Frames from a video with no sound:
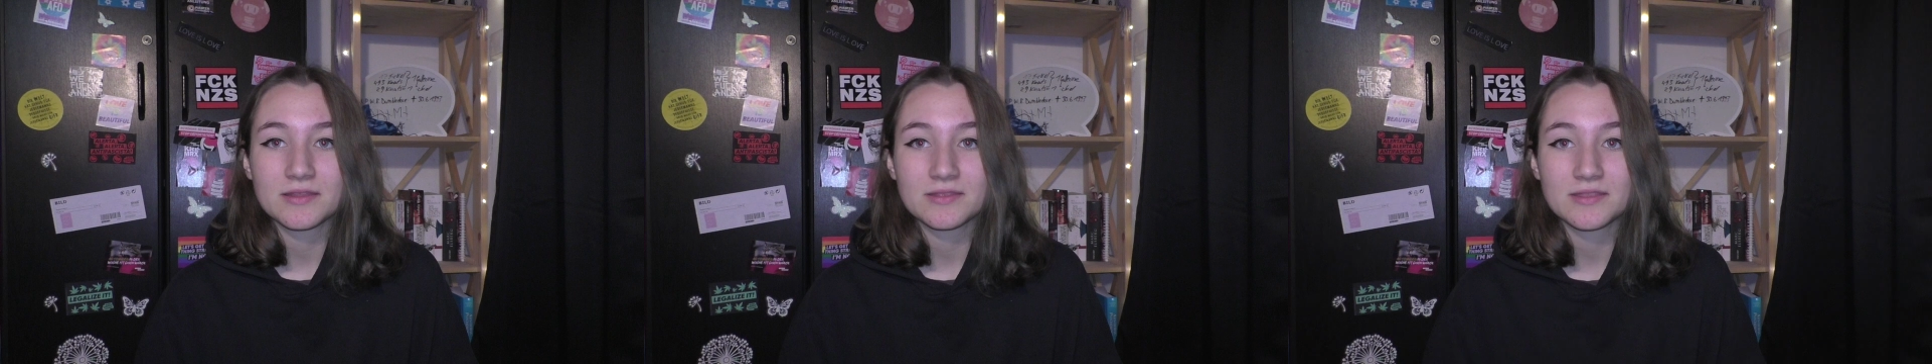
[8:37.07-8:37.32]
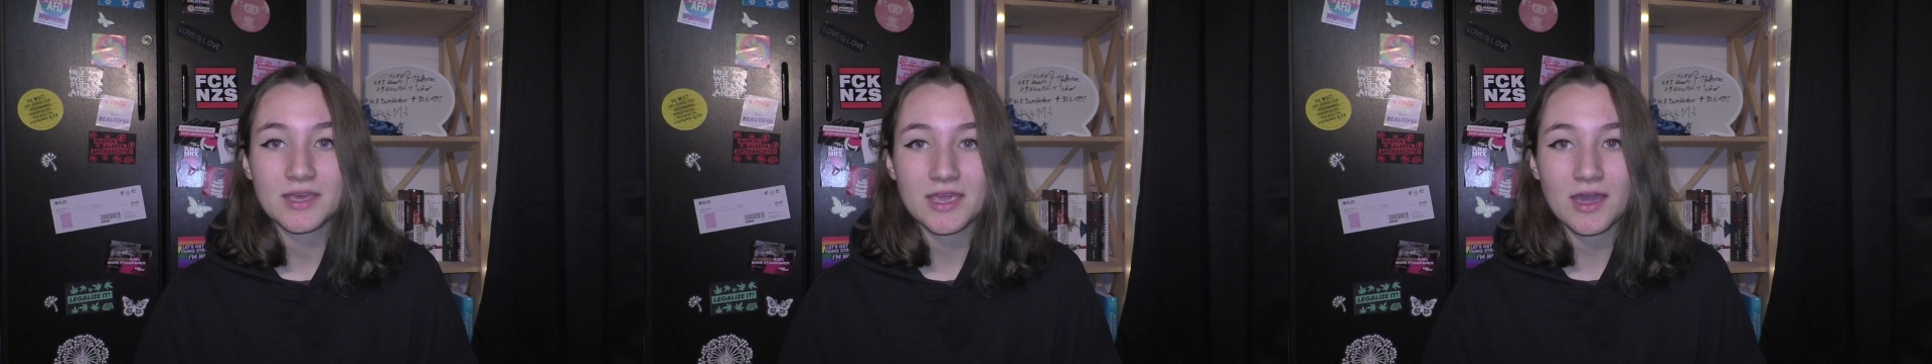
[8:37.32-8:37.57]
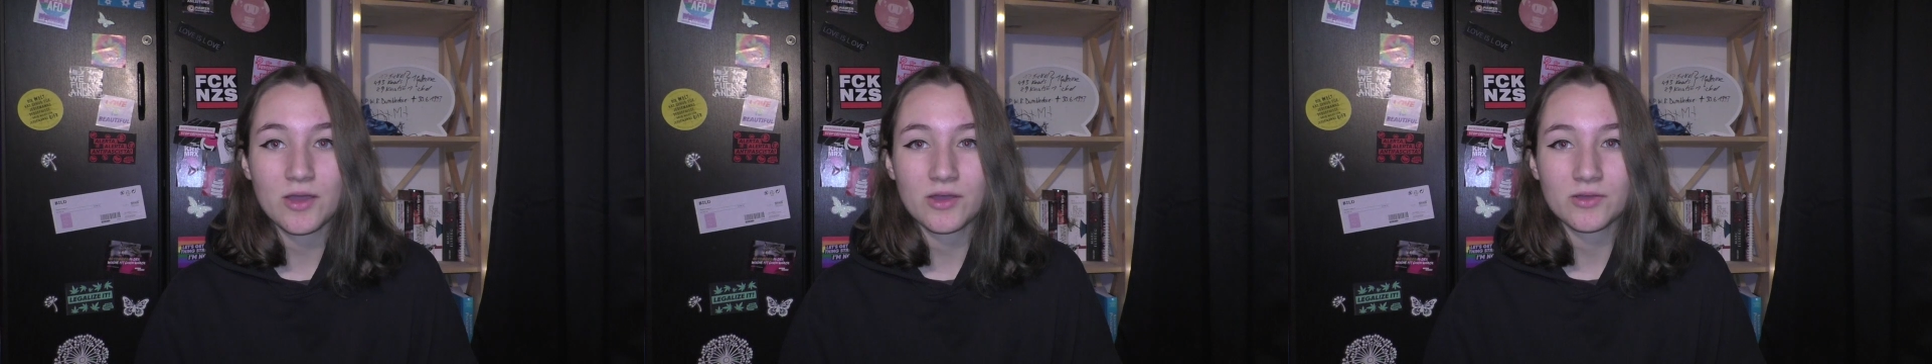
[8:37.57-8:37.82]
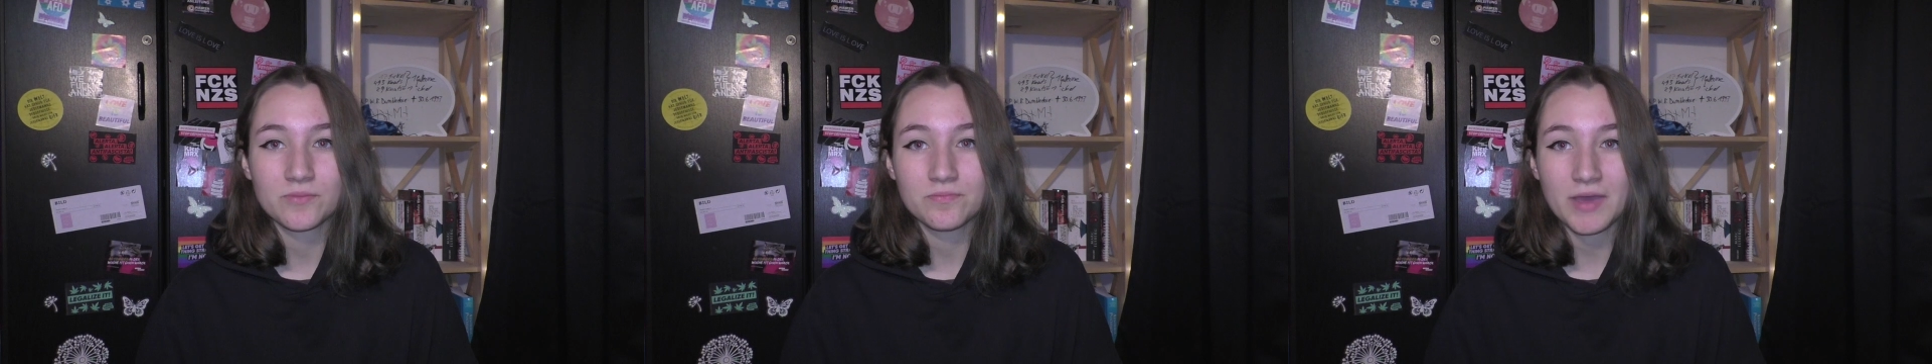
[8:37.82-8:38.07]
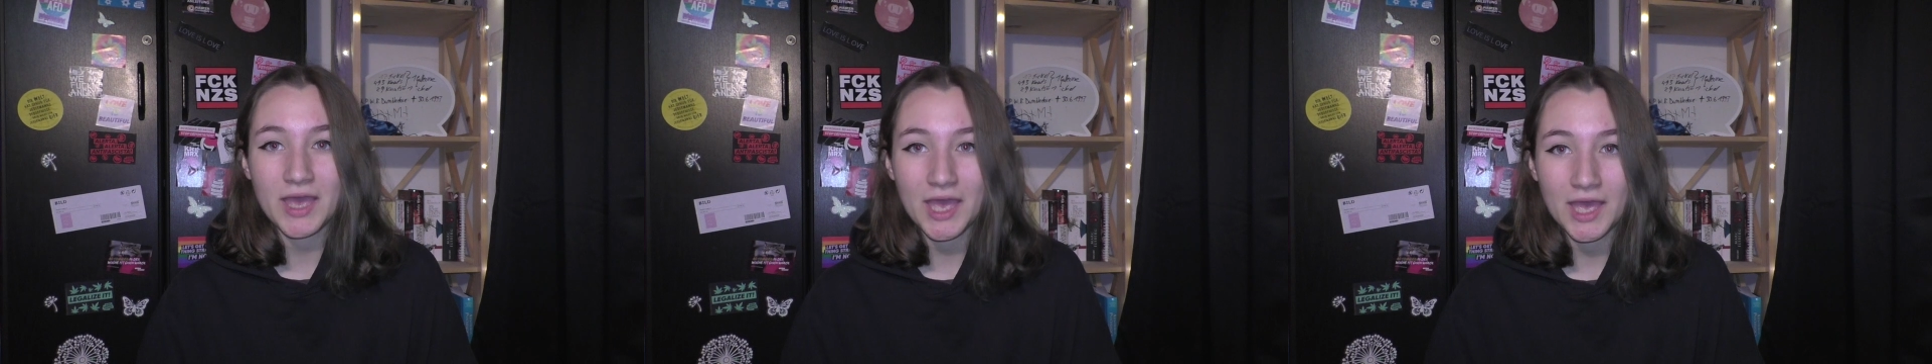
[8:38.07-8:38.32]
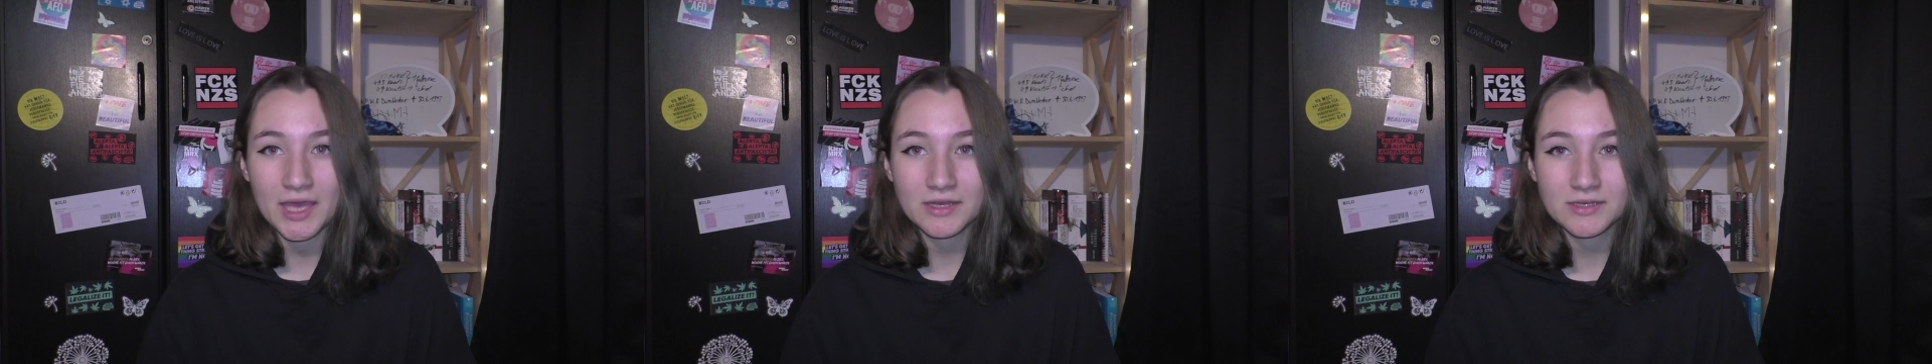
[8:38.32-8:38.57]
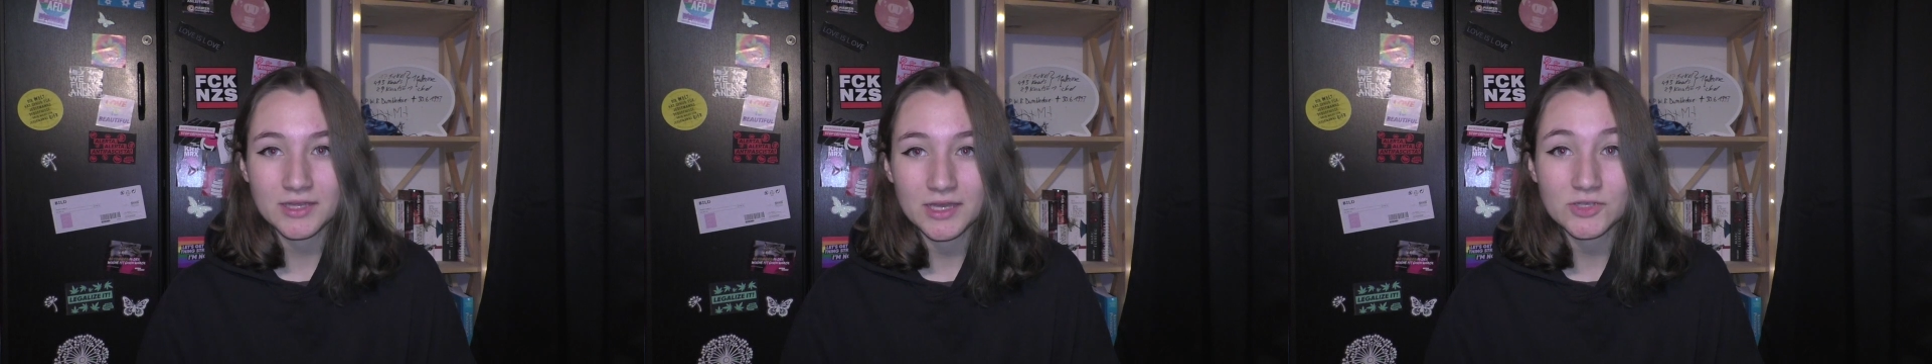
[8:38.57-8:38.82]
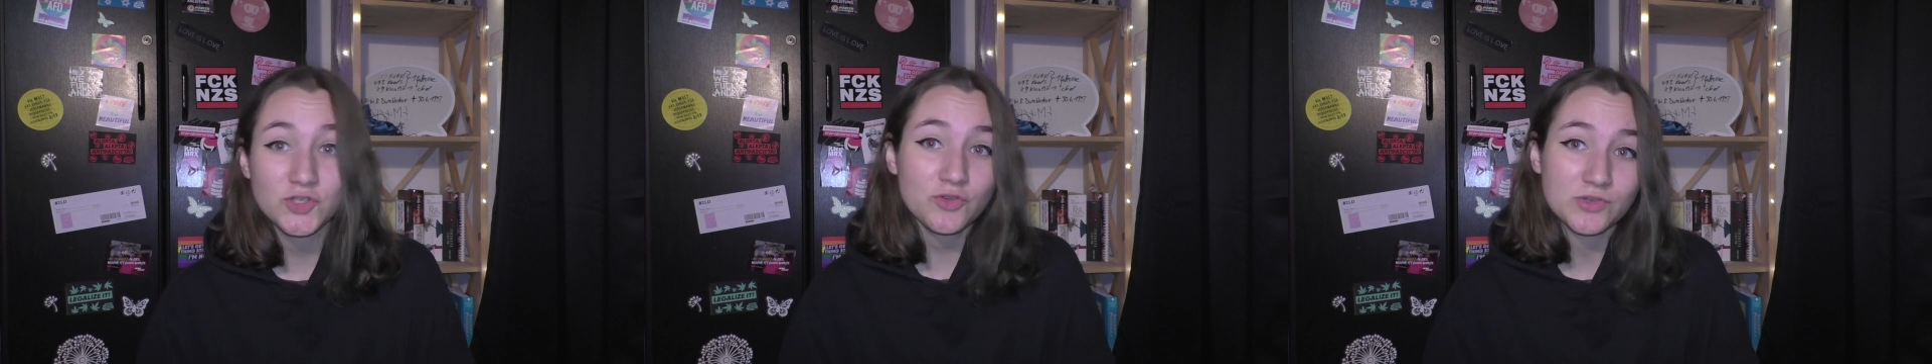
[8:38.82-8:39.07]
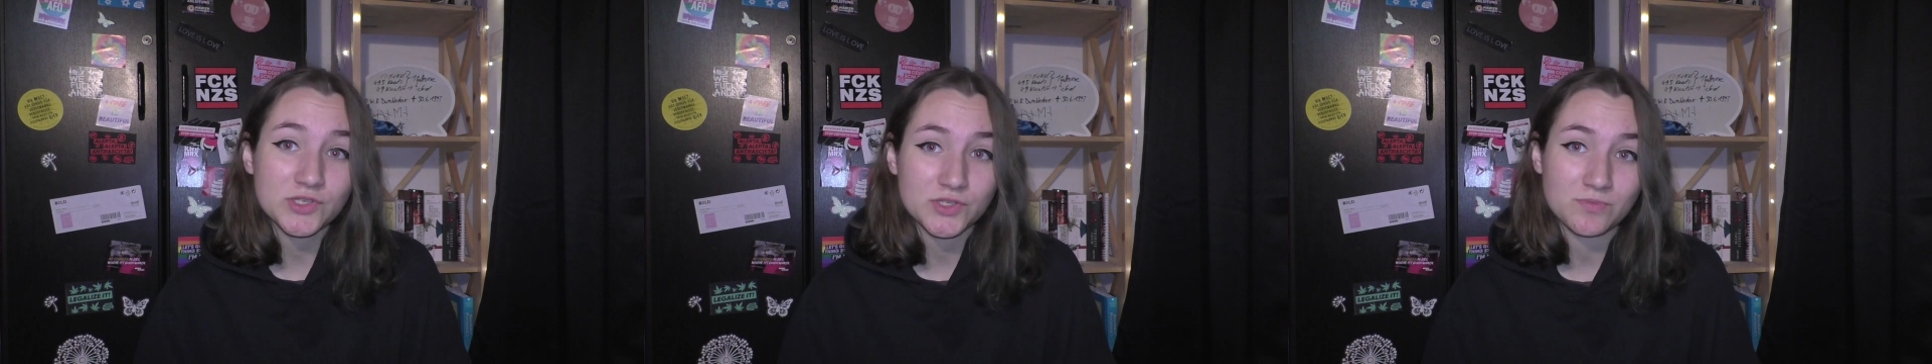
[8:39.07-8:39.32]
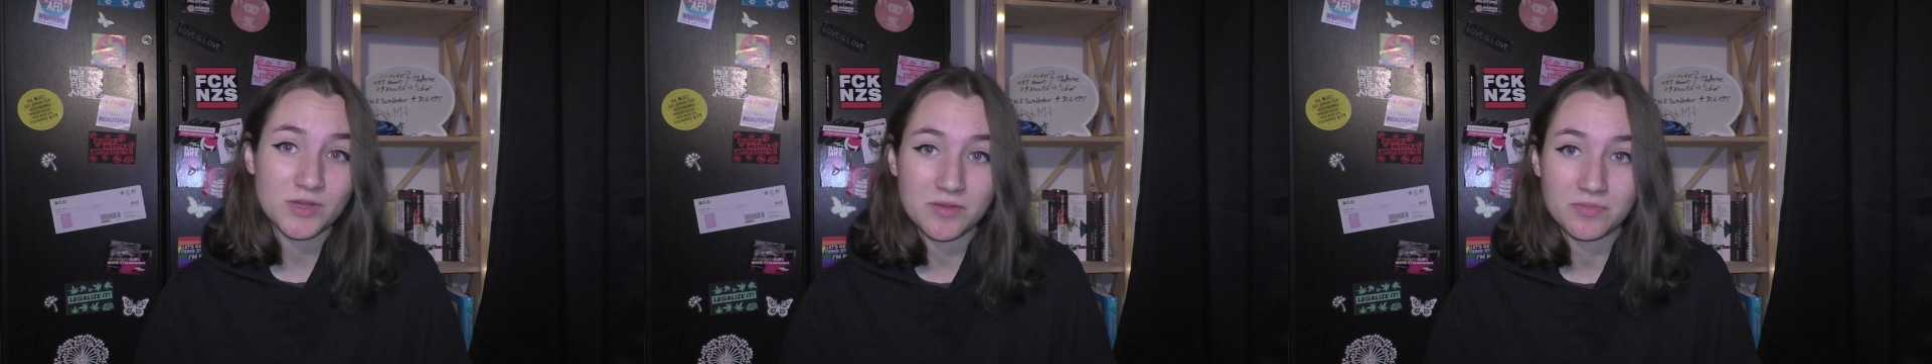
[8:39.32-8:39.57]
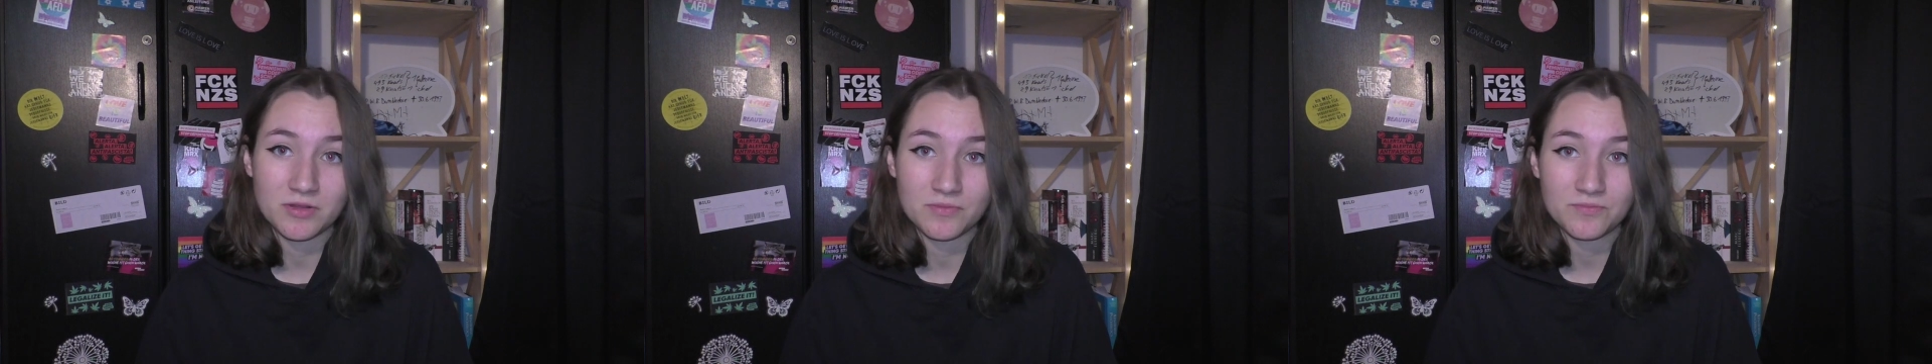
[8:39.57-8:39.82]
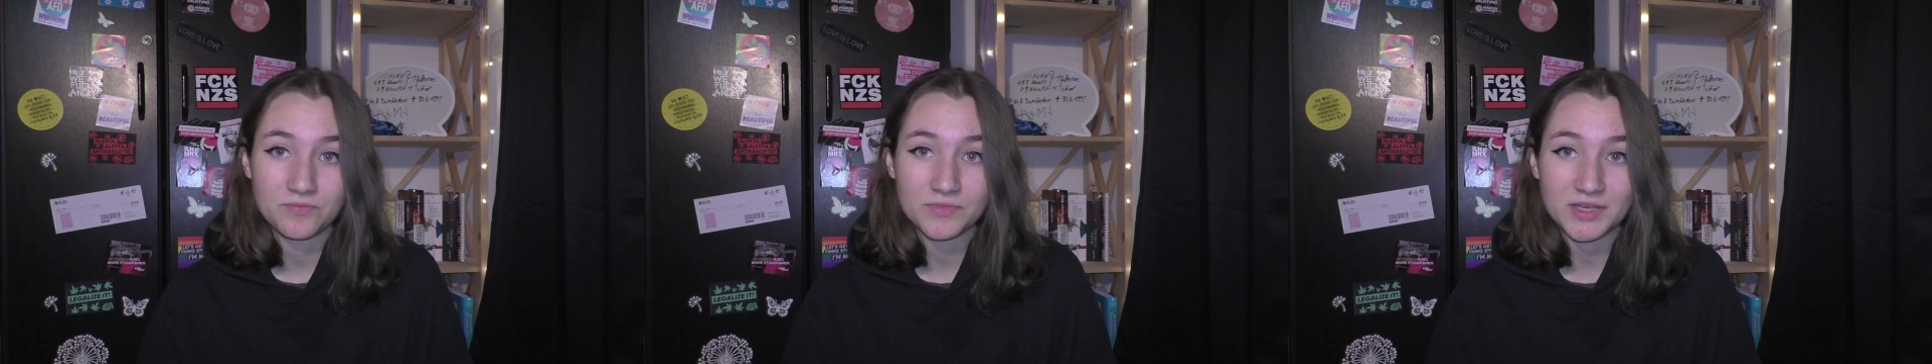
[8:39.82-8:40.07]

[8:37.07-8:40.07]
They are mad at Jewish people